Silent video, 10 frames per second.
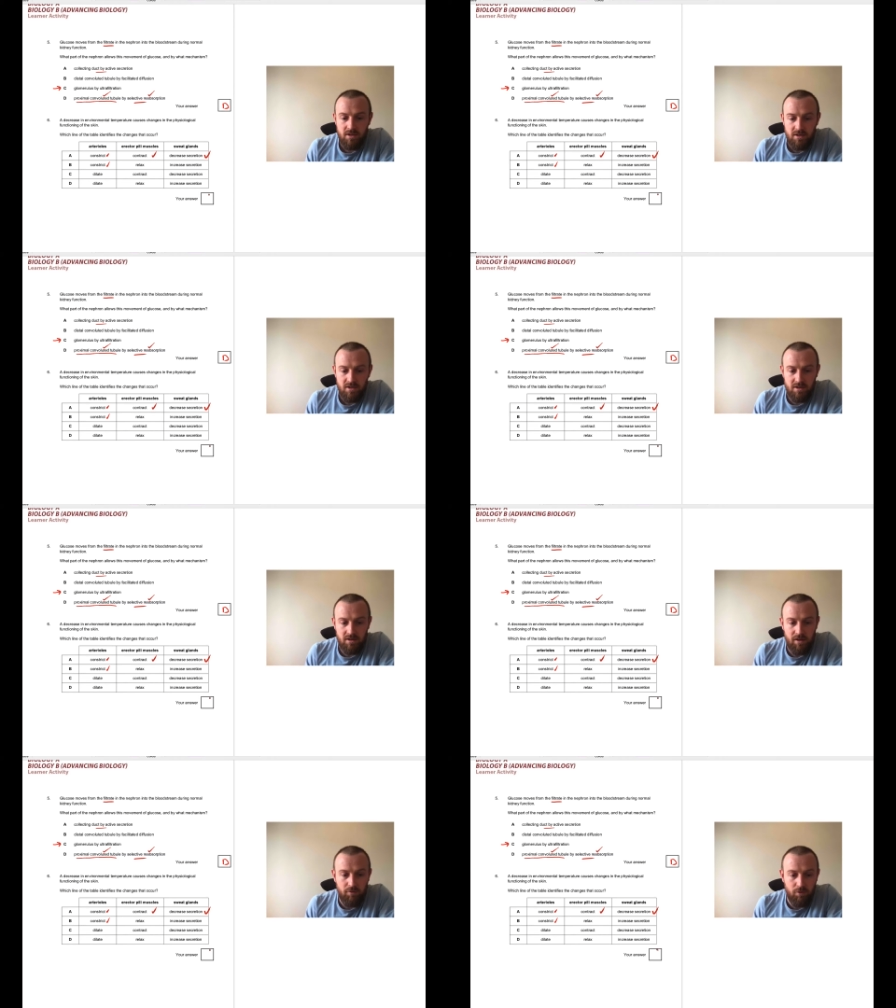So
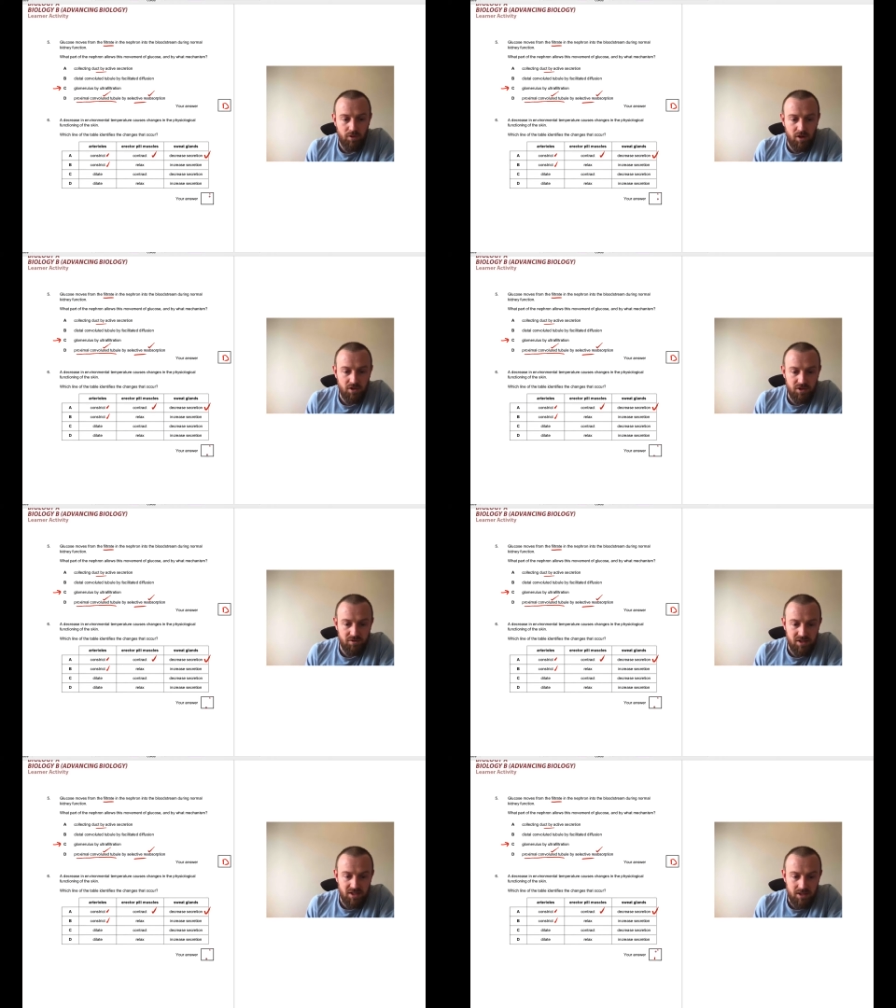therefore, the answer
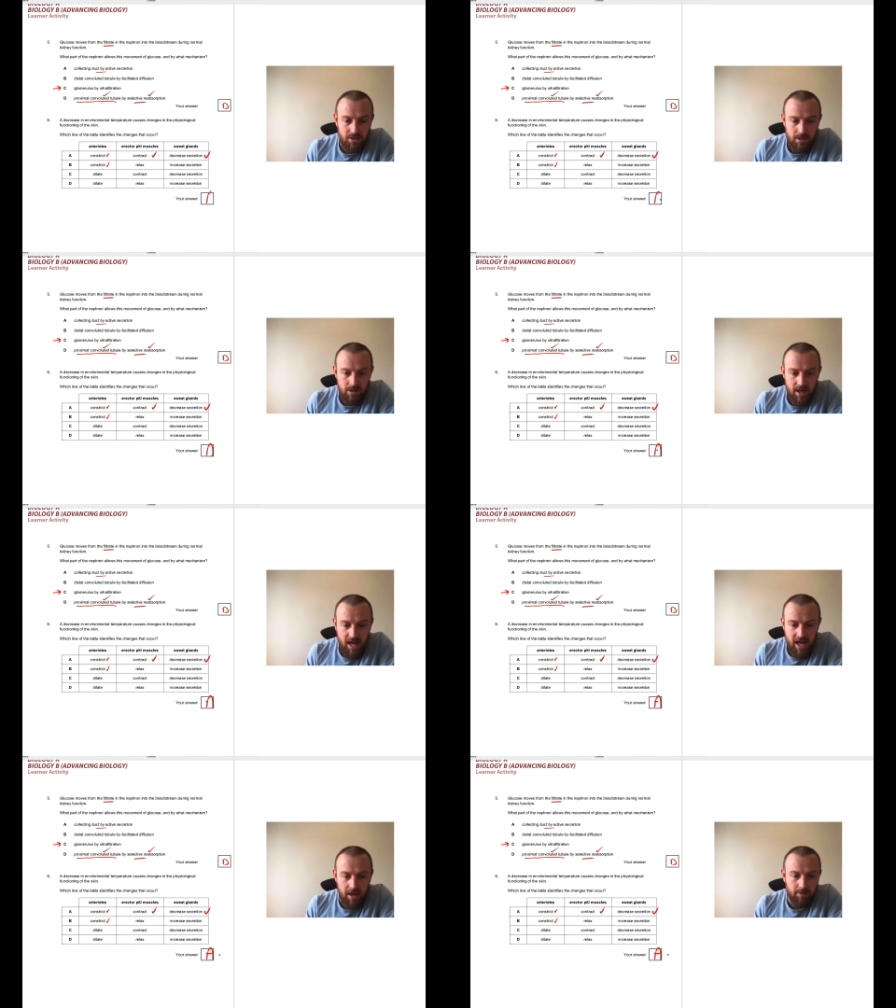is
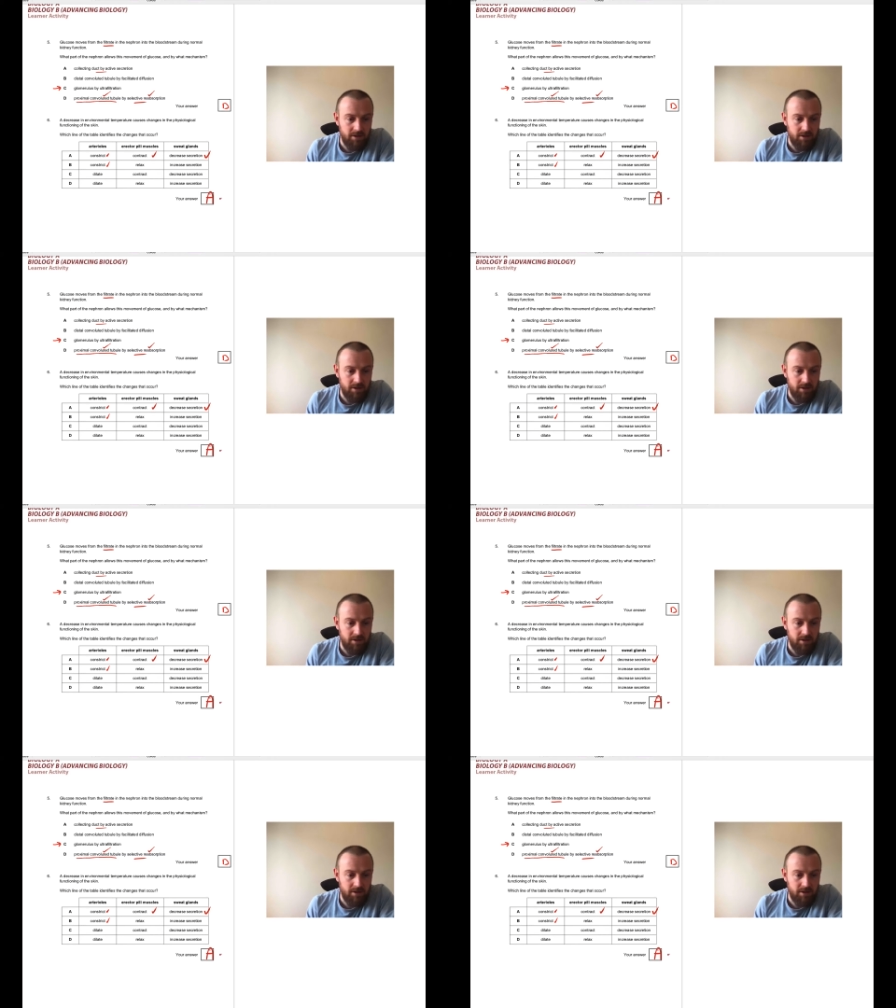A.